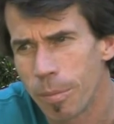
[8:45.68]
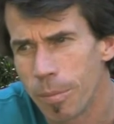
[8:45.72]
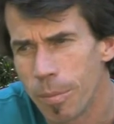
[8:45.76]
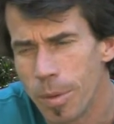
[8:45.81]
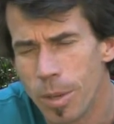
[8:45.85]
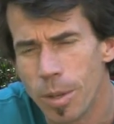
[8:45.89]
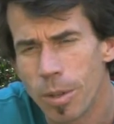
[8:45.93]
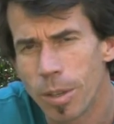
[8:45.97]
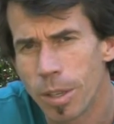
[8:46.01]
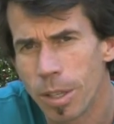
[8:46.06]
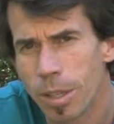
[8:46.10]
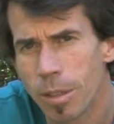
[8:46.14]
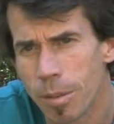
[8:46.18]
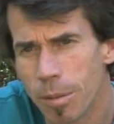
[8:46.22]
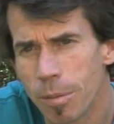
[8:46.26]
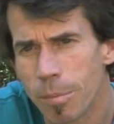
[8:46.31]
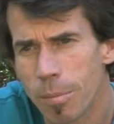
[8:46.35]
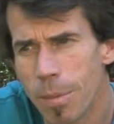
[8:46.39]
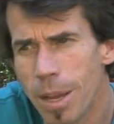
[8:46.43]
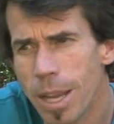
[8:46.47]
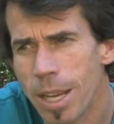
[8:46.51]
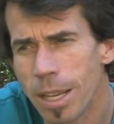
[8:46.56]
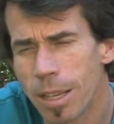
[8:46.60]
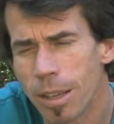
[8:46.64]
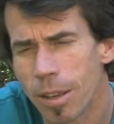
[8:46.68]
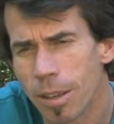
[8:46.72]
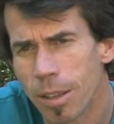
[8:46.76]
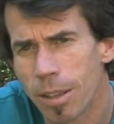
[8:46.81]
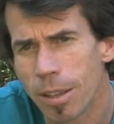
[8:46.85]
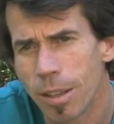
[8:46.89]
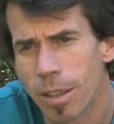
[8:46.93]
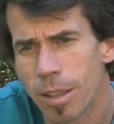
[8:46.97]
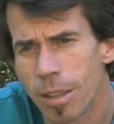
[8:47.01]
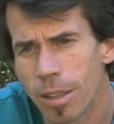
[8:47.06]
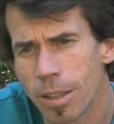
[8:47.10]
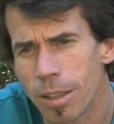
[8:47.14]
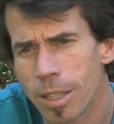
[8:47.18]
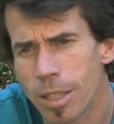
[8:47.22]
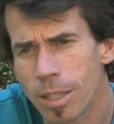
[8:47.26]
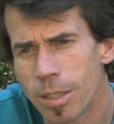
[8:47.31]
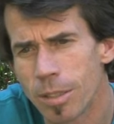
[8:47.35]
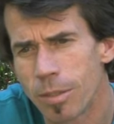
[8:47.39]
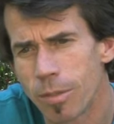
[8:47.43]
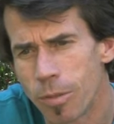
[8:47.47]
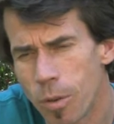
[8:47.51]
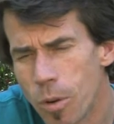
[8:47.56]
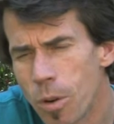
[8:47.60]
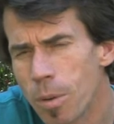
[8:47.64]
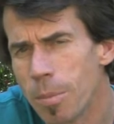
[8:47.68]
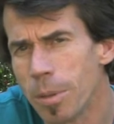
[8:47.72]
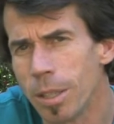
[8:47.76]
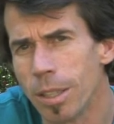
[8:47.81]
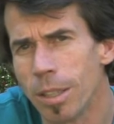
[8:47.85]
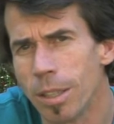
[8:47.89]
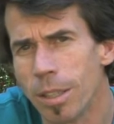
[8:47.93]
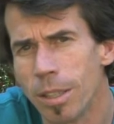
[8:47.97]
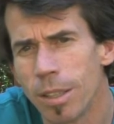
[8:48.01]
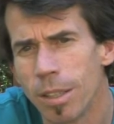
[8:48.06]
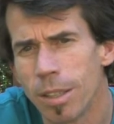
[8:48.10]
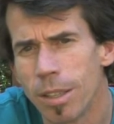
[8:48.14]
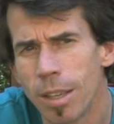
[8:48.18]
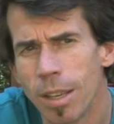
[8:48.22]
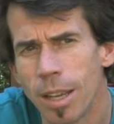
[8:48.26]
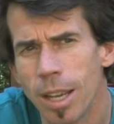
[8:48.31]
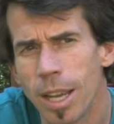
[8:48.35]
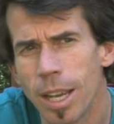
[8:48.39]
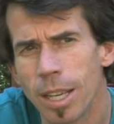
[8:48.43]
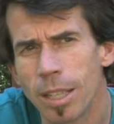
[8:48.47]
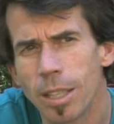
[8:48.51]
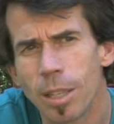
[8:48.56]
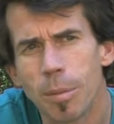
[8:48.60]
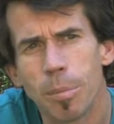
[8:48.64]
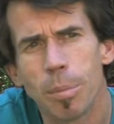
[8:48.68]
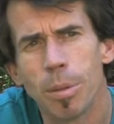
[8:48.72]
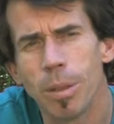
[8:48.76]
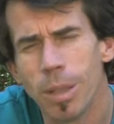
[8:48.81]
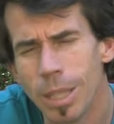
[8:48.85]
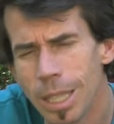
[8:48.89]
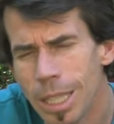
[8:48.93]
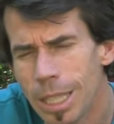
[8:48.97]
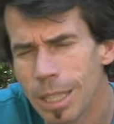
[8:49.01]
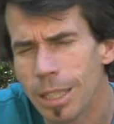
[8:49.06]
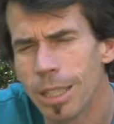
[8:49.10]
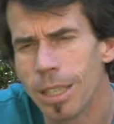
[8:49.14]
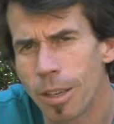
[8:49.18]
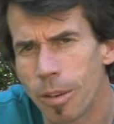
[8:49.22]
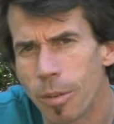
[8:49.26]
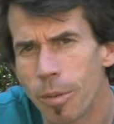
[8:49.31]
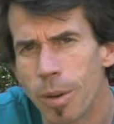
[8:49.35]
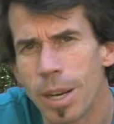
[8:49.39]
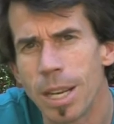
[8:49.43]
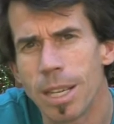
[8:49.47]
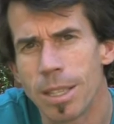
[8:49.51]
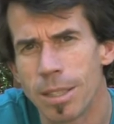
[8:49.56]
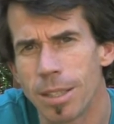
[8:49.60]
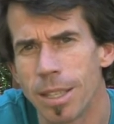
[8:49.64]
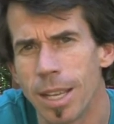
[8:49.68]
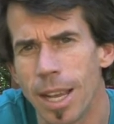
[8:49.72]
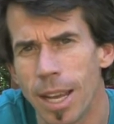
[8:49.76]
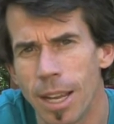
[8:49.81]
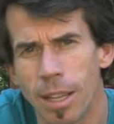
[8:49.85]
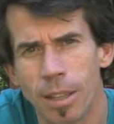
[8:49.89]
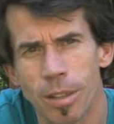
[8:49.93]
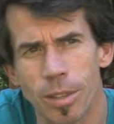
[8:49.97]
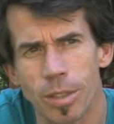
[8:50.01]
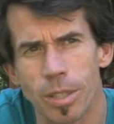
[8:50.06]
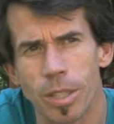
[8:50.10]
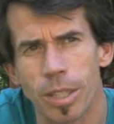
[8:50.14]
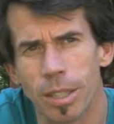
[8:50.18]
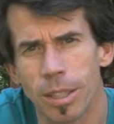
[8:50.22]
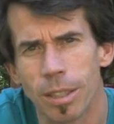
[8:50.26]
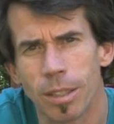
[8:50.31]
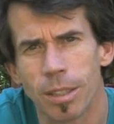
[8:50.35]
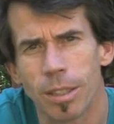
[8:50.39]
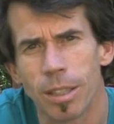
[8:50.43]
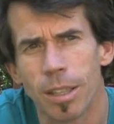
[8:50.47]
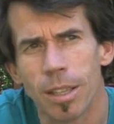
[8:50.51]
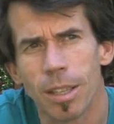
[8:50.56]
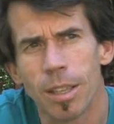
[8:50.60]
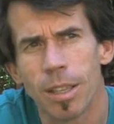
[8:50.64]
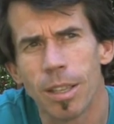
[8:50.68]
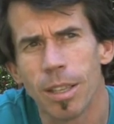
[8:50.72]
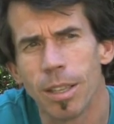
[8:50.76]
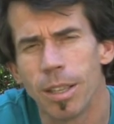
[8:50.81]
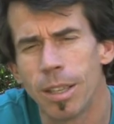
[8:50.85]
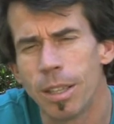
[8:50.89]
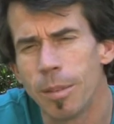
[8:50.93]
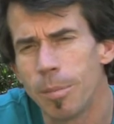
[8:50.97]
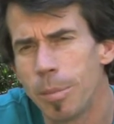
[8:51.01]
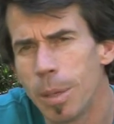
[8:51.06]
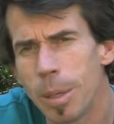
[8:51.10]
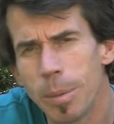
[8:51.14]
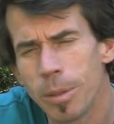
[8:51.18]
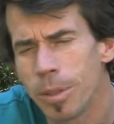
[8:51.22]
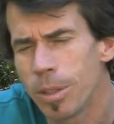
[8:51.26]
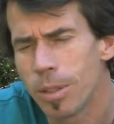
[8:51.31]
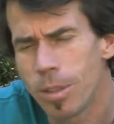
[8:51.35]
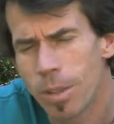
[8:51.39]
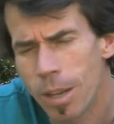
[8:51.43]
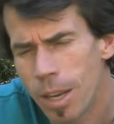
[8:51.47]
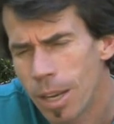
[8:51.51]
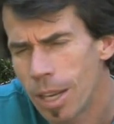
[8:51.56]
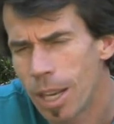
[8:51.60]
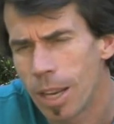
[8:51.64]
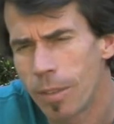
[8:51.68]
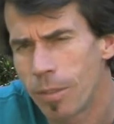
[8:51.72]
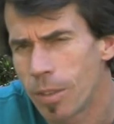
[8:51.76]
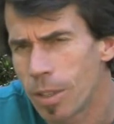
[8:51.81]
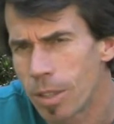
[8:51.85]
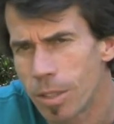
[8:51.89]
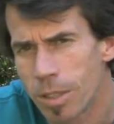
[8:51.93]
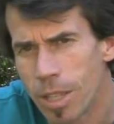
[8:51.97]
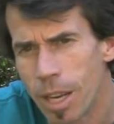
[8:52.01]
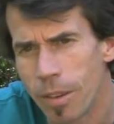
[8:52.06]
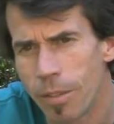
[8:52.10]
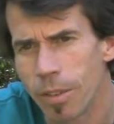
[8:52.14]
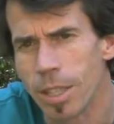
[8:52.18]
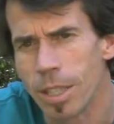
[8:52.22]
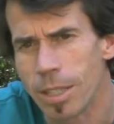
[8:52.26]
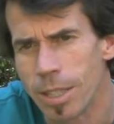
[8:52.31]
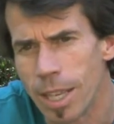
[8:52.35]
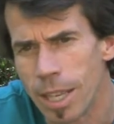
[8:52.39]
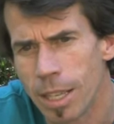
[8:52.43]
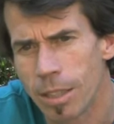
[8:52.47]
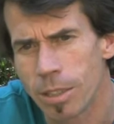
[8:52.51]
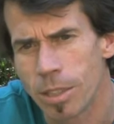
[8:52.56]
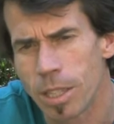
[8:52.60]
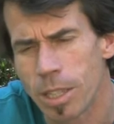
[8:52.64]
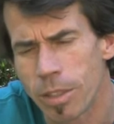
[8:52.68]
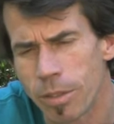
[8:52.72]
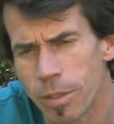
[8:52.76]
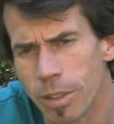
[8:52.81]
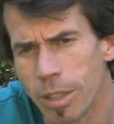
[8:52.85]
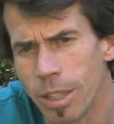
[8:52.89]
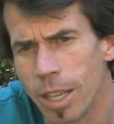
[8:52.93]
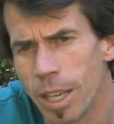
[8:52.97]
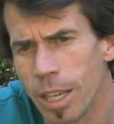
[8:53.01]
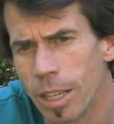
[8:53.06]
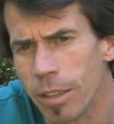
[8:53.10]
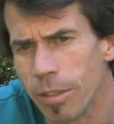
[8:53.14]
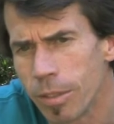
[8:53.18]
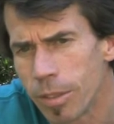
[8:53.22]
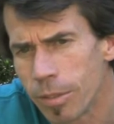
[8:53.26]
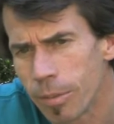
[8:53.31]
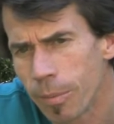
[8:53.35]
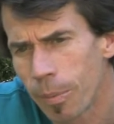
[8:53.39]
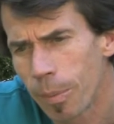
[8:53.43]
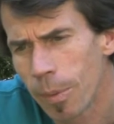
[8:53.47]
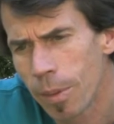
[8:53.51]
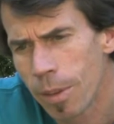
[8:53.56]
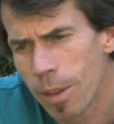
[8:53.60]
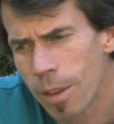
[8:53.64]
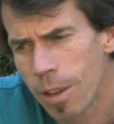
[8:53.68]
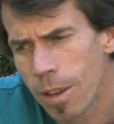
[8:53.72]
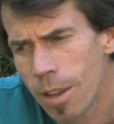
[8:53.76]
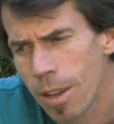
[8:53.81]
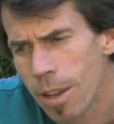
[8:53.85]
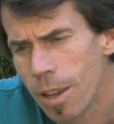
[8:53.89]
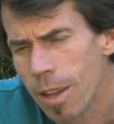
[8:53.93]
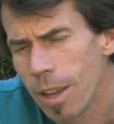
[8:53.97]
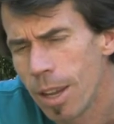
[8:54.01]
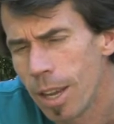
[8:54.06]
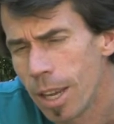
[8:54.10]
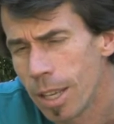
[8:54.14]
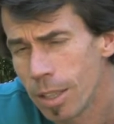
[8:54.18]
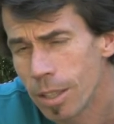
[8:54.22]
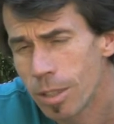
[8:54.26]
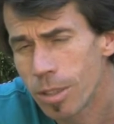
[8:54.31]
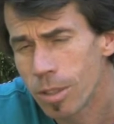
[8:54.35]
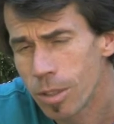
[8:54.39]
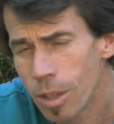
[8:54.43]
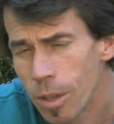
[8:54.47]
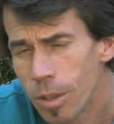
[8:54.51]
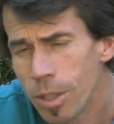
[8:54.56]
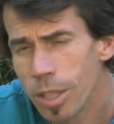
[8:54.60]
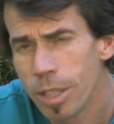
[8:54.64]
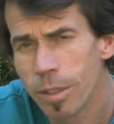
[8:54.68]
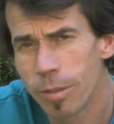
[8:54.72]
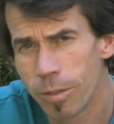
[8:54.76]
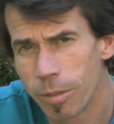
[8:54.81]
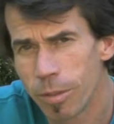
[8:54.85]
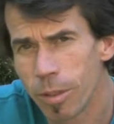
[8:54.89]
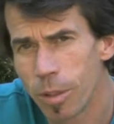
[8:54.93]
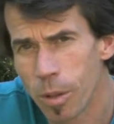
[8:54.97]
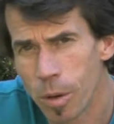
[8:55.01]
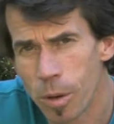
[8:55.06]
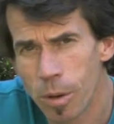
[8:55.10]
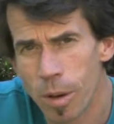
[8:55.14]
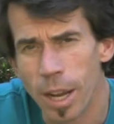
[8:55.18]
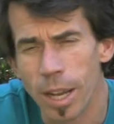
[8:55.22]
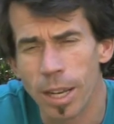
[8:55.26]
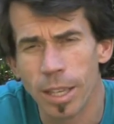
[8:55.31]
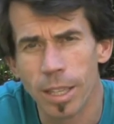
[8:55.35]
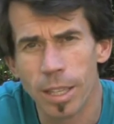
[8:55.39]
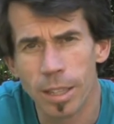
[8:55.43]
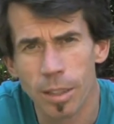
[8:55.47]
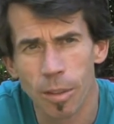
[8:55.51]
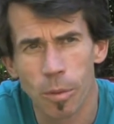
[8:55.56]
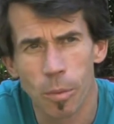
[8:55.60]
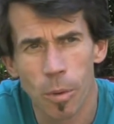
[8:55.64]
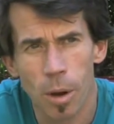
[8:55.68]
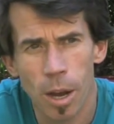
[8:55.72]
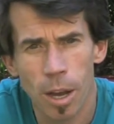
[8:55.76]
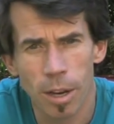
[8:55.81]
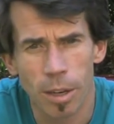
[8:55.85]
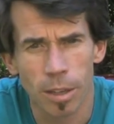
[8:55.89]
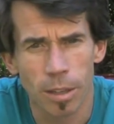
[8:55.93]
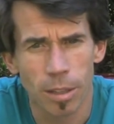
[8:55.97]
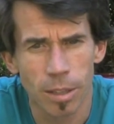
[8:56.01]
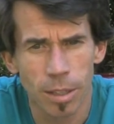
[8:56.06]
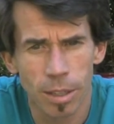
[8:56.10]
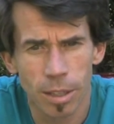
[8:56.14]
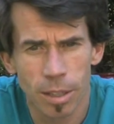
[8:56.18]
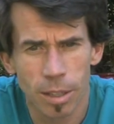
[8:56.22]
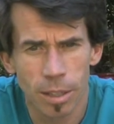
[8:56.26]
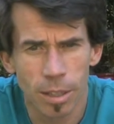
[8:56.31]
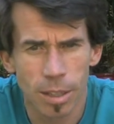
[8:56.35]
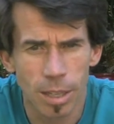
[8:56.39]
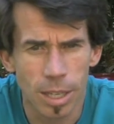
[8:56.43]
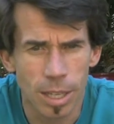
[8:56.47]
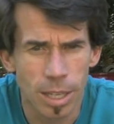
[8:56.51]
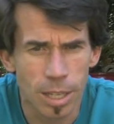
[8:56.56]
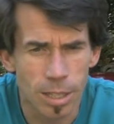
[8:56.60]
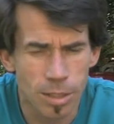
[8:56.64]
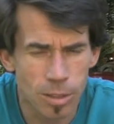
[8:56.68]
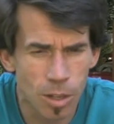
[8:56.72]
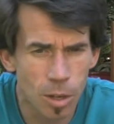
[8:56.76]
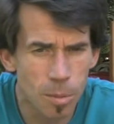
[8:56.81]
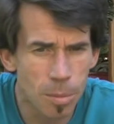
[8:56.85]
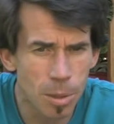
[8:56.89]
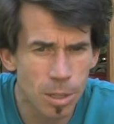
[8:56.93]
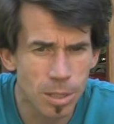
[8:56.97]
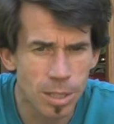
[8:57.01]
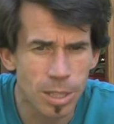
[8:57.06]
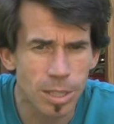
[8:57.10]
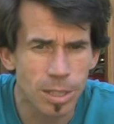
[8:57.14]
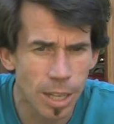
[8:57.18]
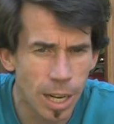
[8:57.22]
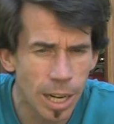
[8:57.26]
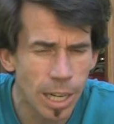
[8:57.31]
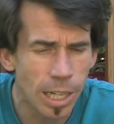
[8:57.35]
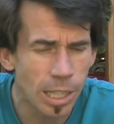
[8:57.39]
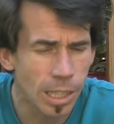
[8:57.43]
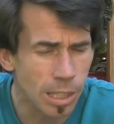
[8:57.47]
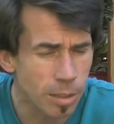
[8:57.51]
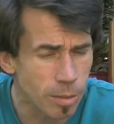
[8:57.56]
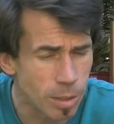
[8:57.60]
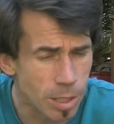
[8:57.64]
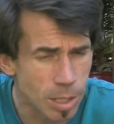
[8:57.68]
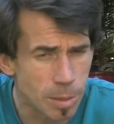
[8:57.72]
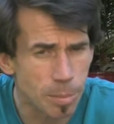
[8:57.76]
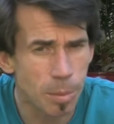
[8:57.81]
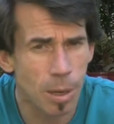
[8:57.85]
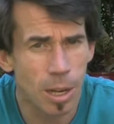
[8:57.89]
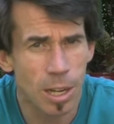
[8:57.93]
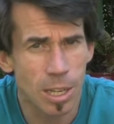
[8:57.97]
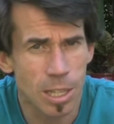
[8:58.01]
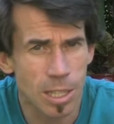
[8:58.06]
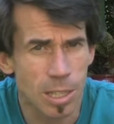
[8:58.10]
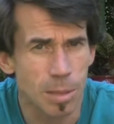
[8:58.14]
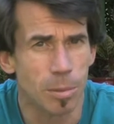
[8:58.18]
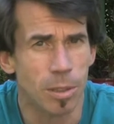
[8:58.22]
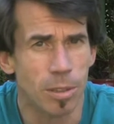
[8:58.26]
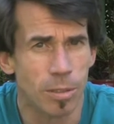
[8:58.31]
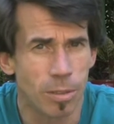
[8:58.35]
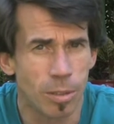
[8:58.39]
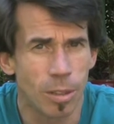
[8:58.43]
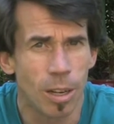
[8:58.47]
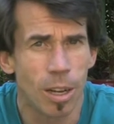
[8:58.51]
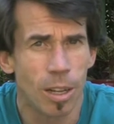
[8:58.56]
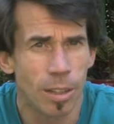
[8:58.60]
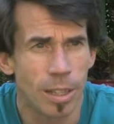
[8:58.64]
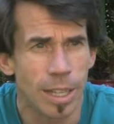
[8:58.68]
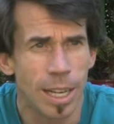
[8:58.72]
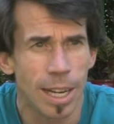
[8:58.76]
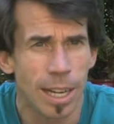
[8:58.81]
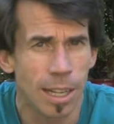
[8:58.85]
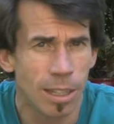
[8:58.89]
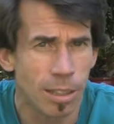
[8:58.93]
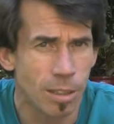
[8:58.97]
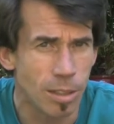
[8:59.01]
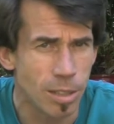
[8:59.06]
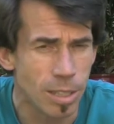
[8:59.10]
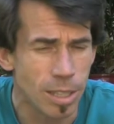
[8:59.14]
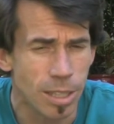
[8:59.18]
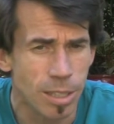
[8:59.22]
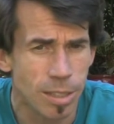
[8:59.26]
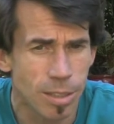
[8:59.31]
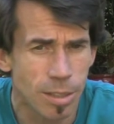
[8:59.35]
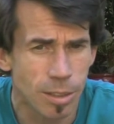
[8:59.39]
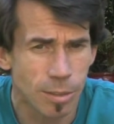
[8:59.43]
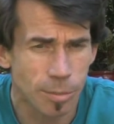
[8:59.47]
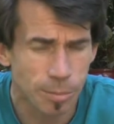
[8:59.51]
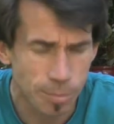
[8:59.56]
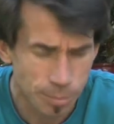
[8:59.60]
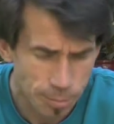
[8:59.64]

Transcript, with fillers: You can make a, this formula and completely erase the allergy. The people do not have to suffer these allergies for life. And the sodium fluoride in the water is almost entirely responsible for all the allergies